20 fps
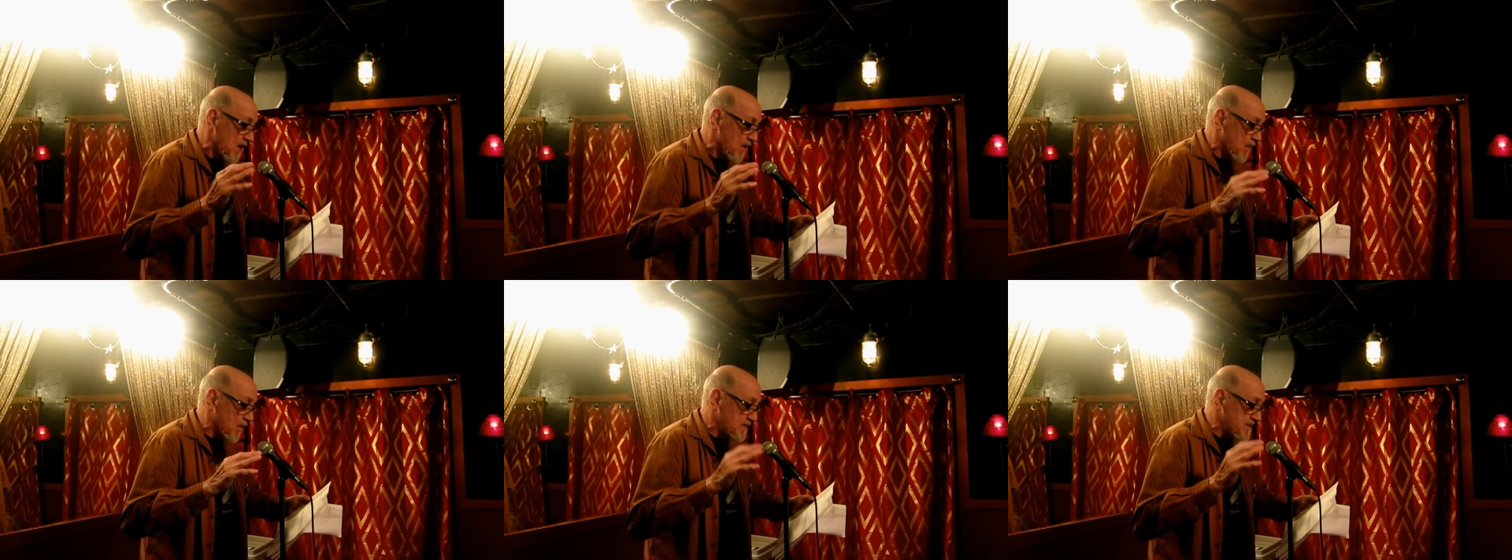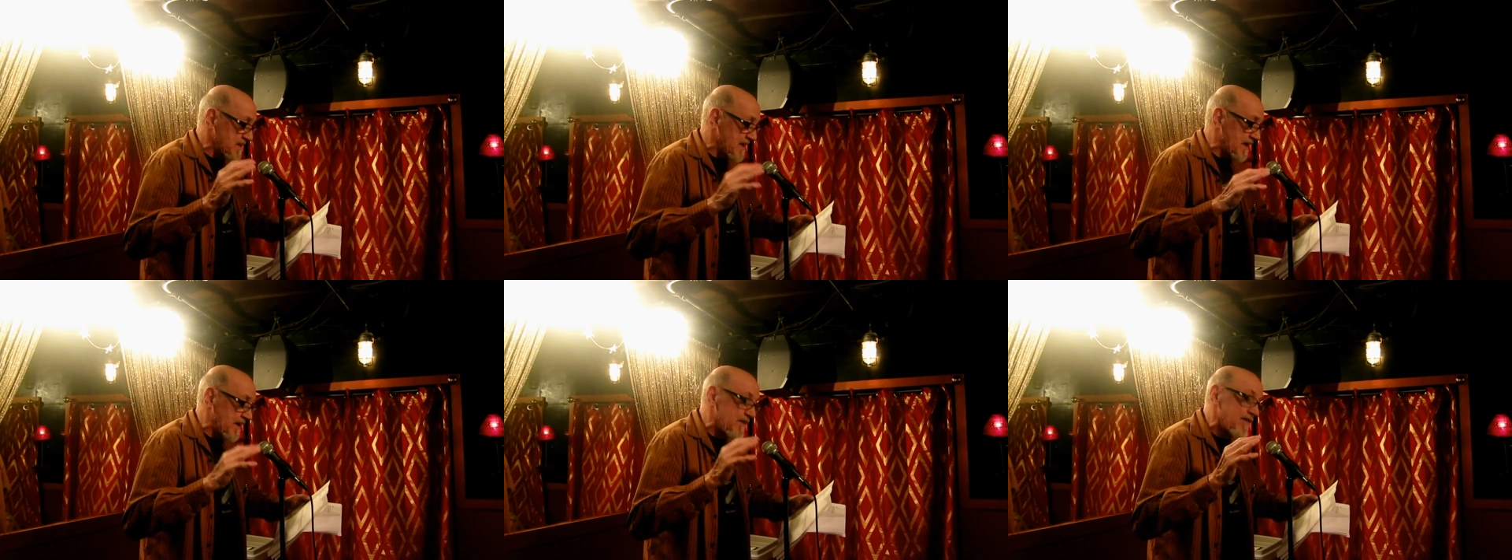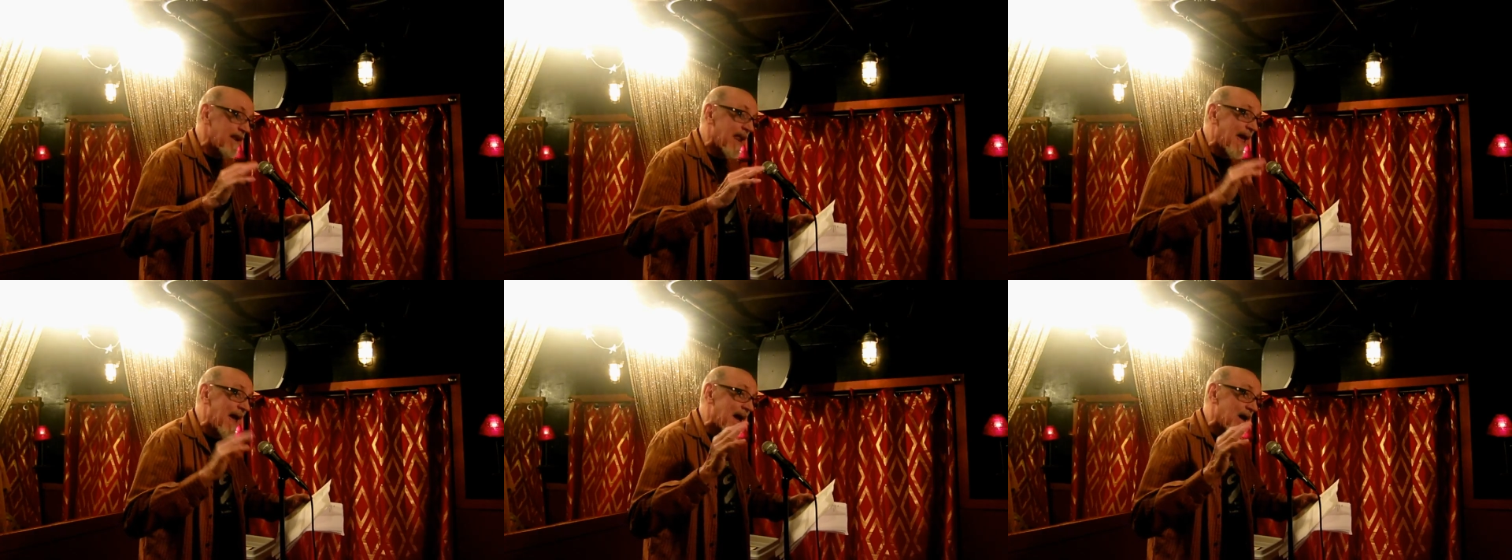was not
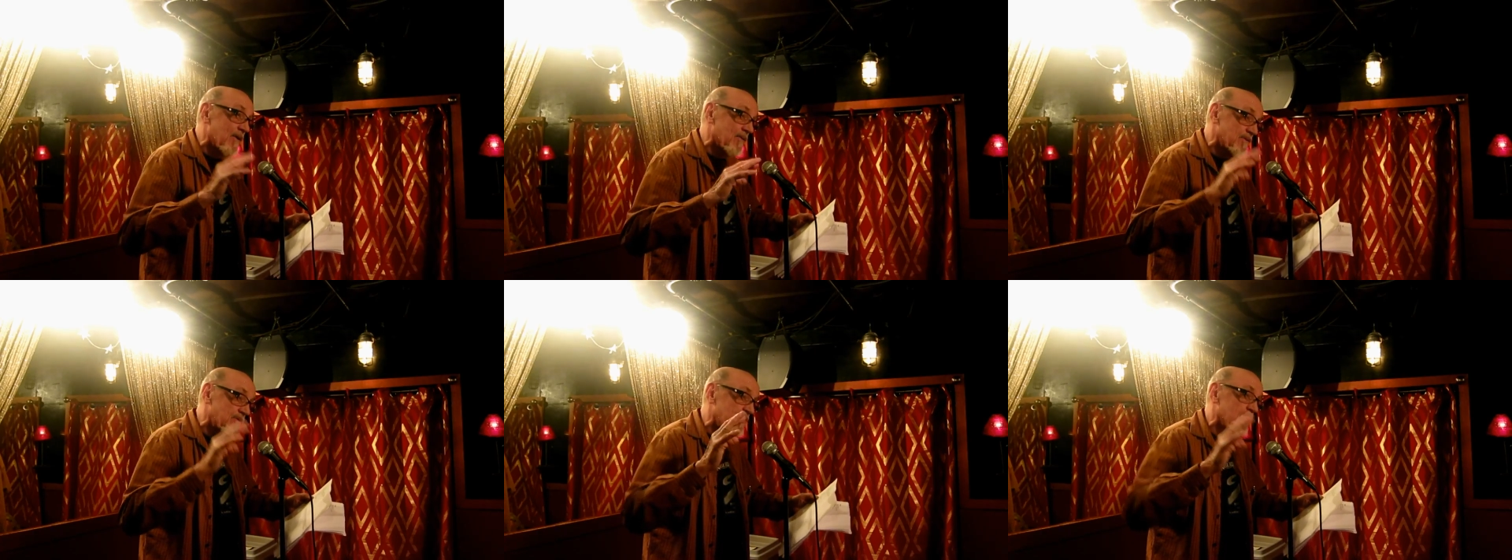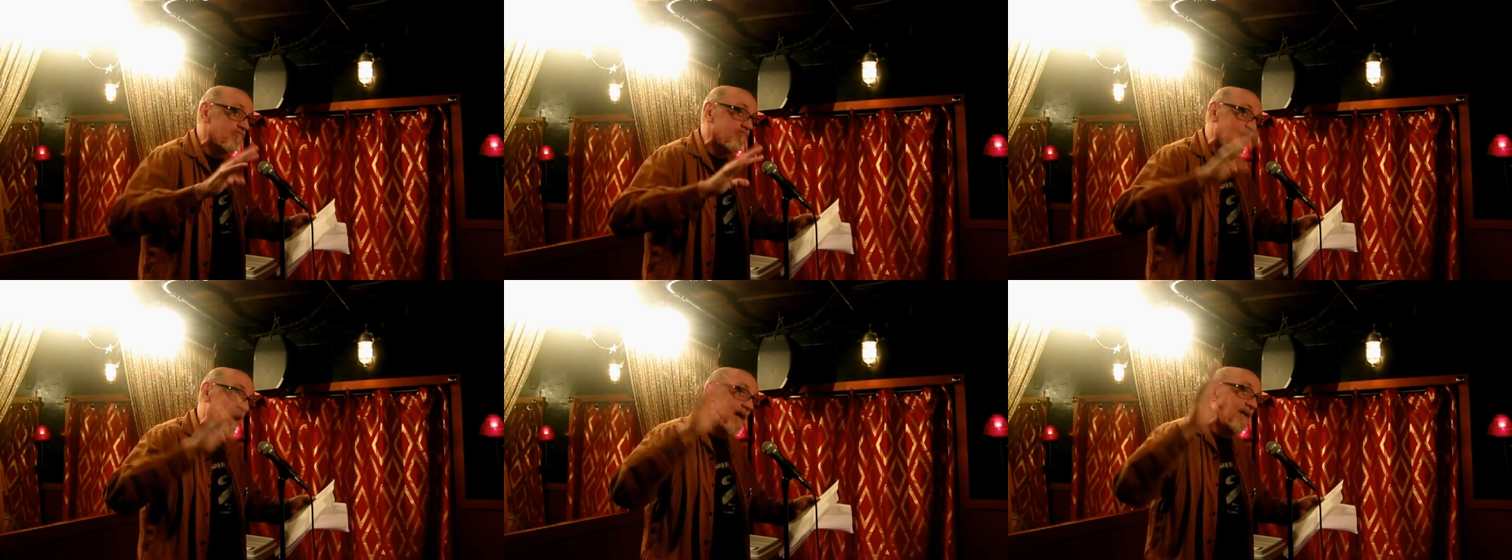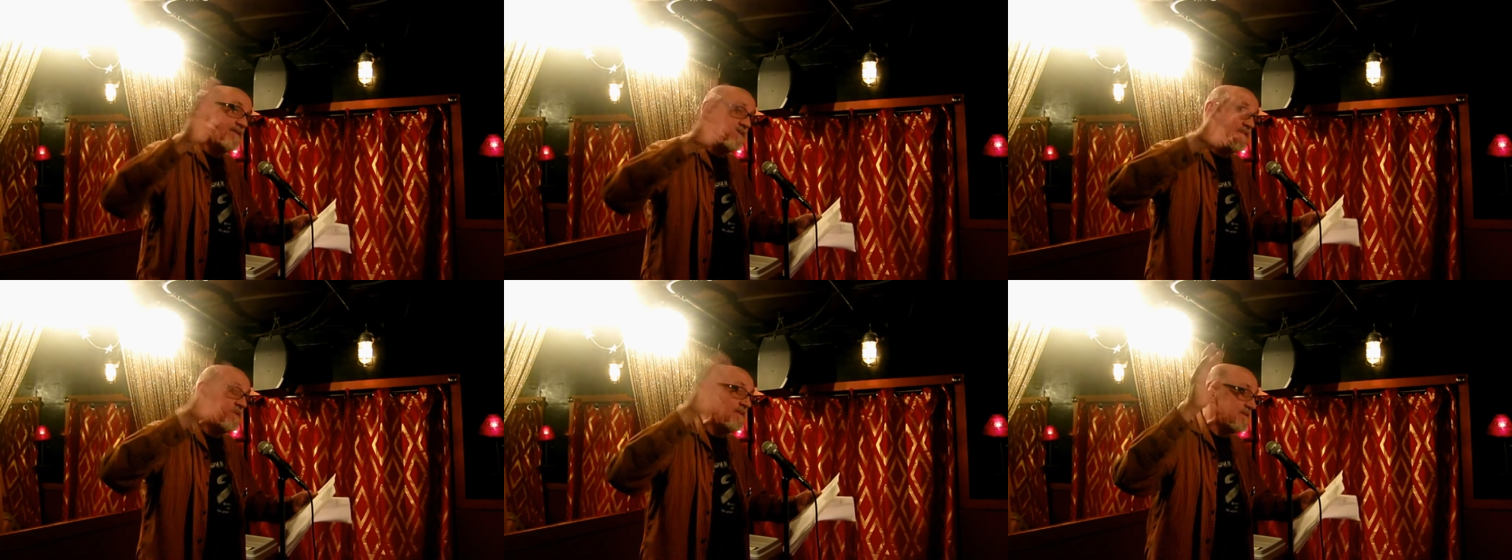allowed to
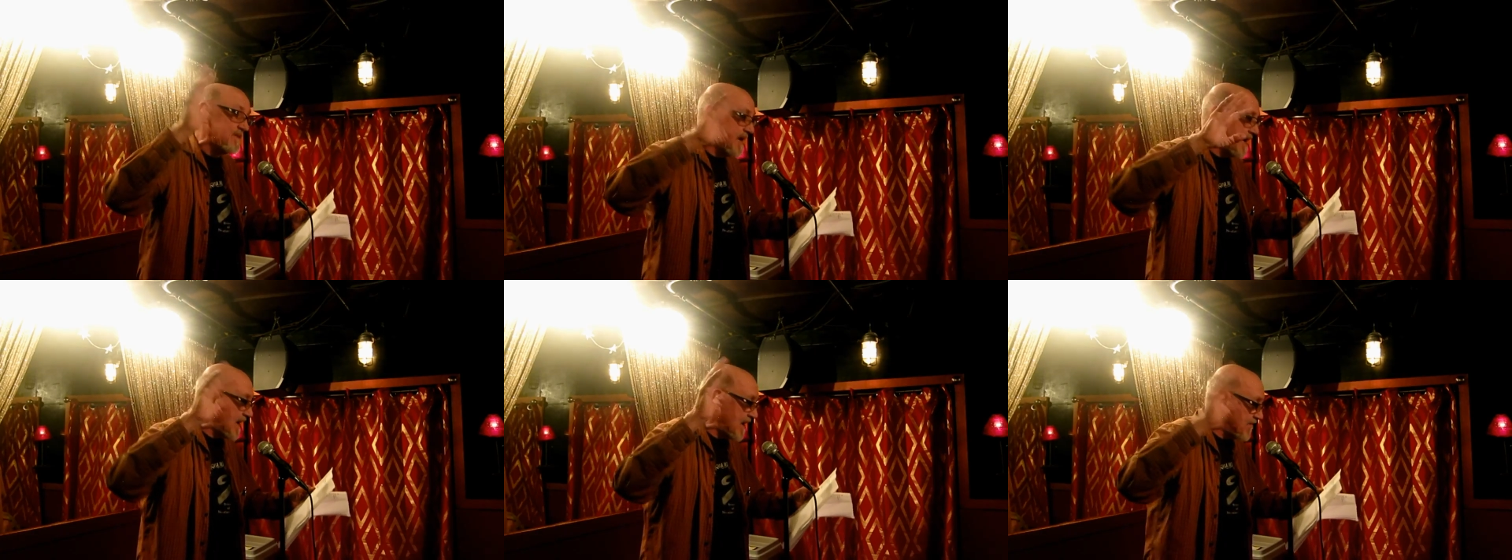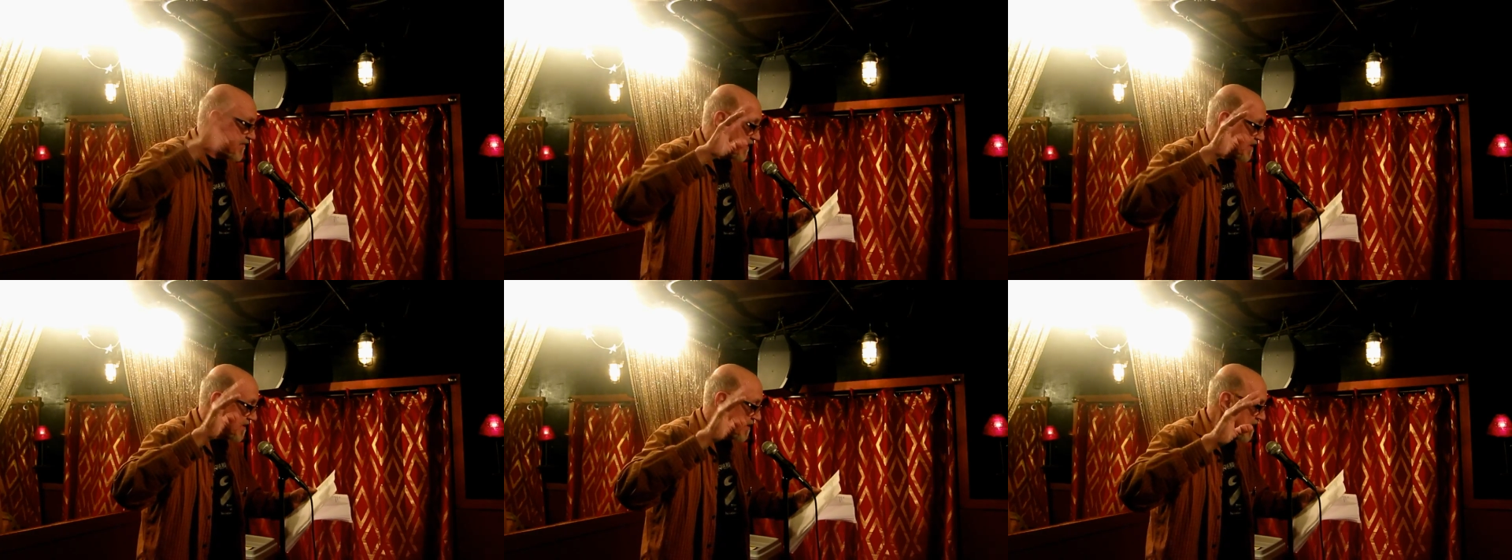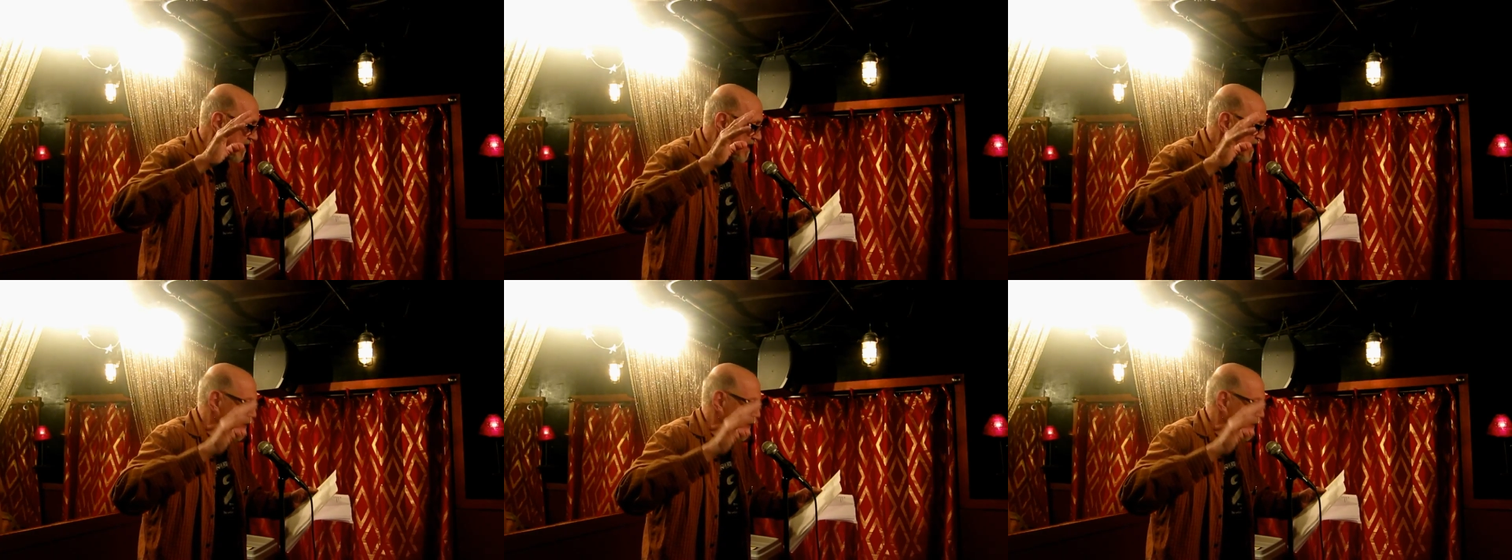rise into heaven,